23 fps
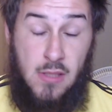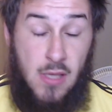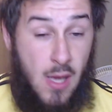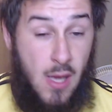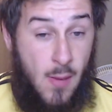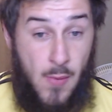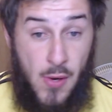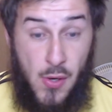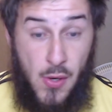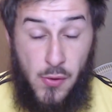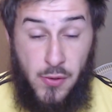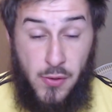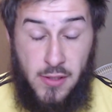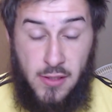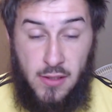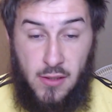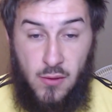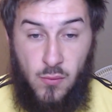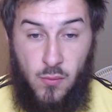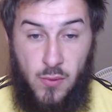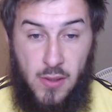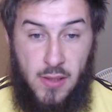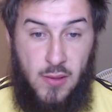America,
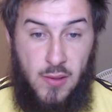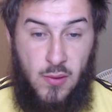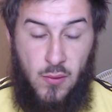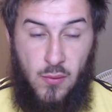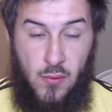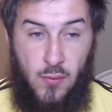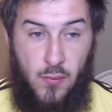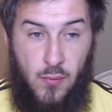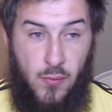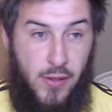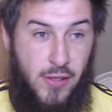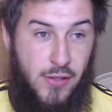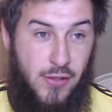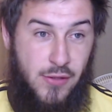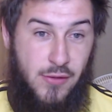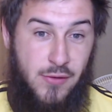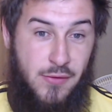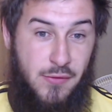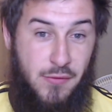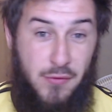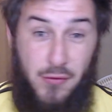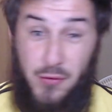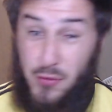where we
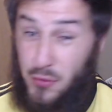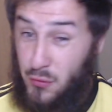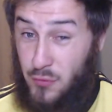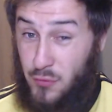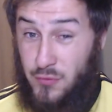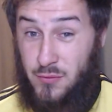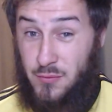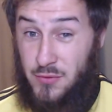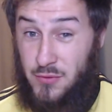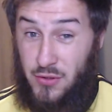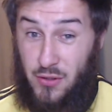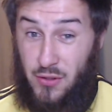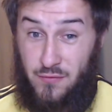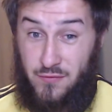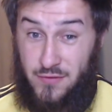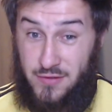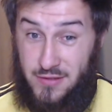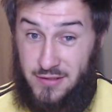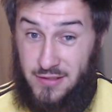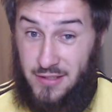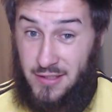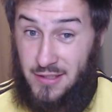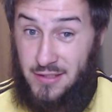also when you go
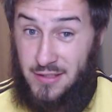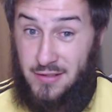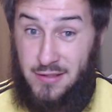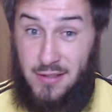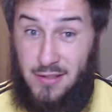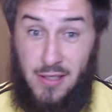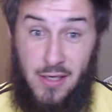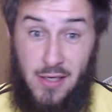overseas,